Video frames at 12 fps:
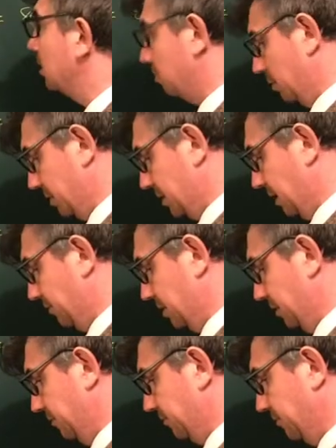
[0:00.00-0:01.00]
plus
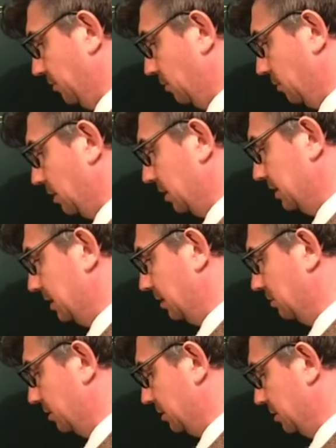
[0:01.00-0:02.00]
74 is equal
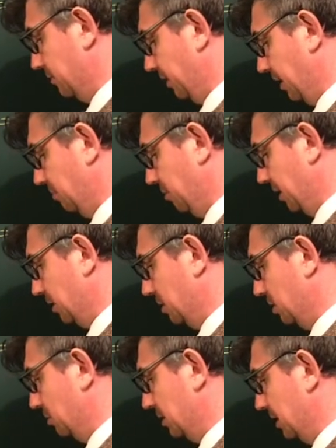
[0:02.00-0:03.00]
to, divided by 2
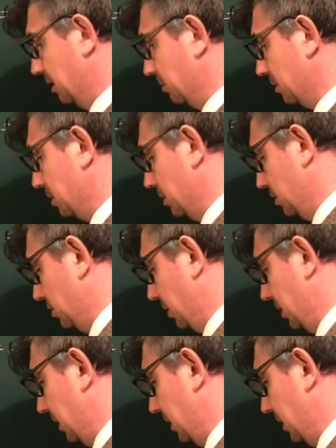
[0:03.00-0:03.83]
is equal to